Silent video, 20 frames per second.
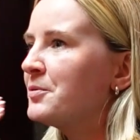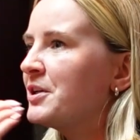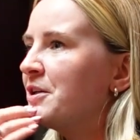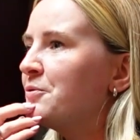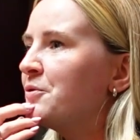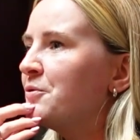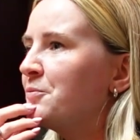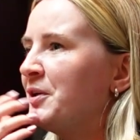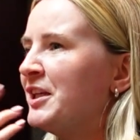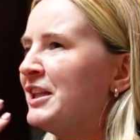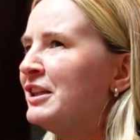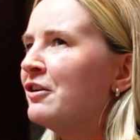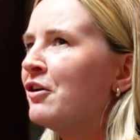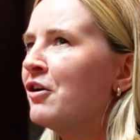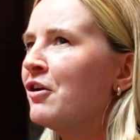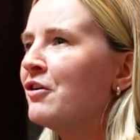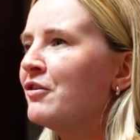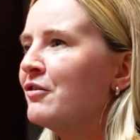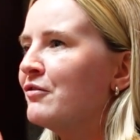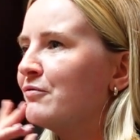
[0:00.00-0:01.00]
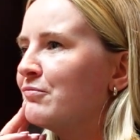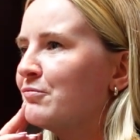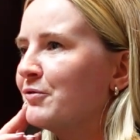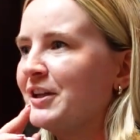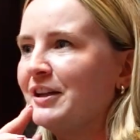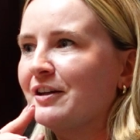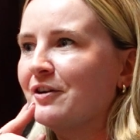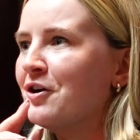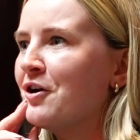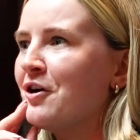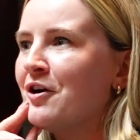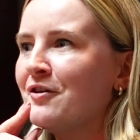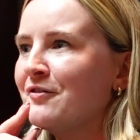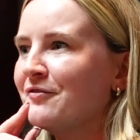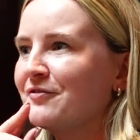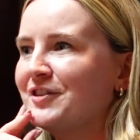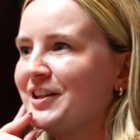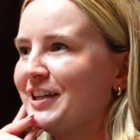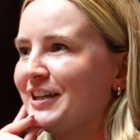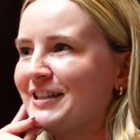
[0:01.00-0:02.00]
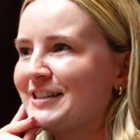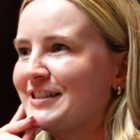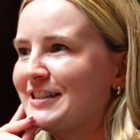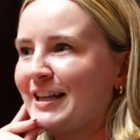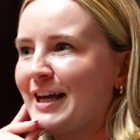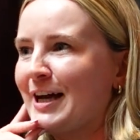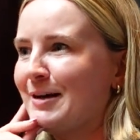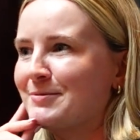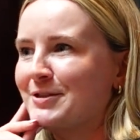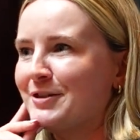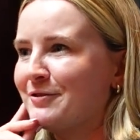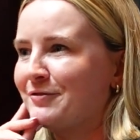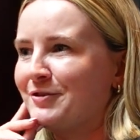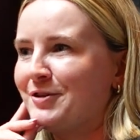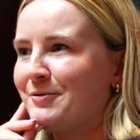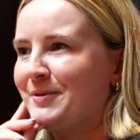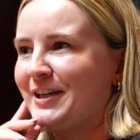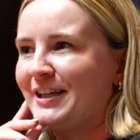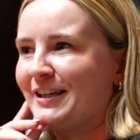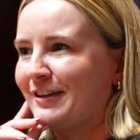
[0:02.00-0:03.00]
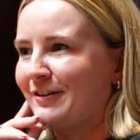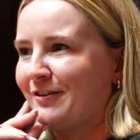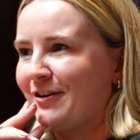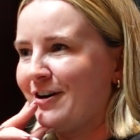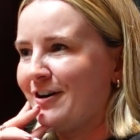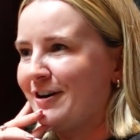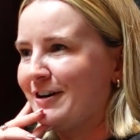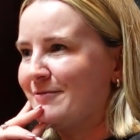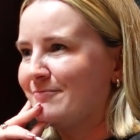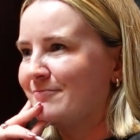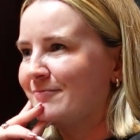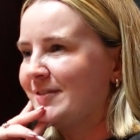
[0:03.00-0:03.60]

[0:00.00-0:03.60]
but we love the celebs who've committed a crime.